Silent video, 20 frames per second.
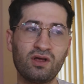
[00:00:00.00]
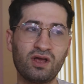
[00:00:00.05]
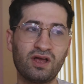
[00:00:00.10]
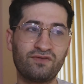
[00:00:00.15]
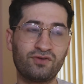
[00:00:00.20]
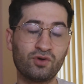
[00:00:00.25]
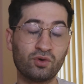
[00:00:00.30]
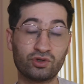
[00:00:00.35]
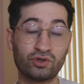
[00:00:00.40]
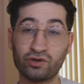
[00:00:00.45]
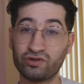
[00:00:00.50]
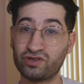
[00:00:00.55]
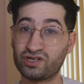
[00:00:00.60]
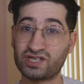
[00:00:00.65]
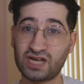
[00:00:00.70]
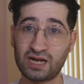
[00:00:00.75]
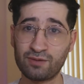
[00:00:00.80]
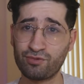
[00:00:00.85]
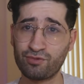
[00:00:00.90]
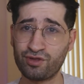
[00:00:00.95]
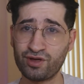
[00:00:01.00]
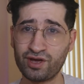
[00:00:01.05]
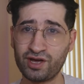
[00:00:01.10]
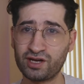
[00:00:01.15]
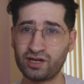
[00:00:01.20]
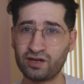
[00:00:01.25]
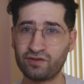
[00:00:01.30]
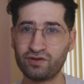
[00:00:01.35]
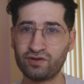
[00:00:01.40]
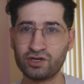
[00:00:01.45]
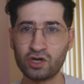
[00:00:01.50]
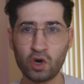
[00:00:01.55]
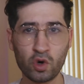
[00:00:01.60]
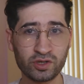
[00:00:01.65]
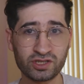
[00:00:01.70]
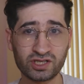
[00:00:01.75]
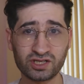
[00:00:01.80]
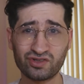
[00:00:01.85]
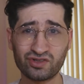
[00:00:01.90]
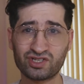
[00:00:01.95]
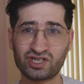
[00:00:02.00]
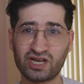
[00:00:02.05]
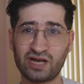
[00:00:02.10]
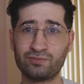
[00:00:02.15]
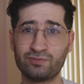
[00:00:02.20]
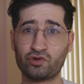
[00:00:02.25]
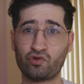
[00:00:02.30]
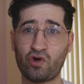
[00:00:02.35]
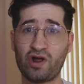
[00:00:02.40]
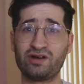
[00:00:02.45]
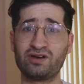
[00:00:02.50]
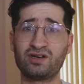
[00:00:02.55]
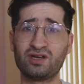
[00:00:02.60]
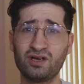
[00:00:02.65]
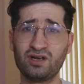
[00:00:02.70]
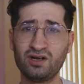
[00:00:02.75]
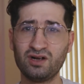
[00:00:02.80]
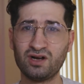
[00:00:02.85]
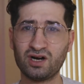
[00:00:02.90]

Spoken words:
if you're doing the same thing, if you're noticing the same trend.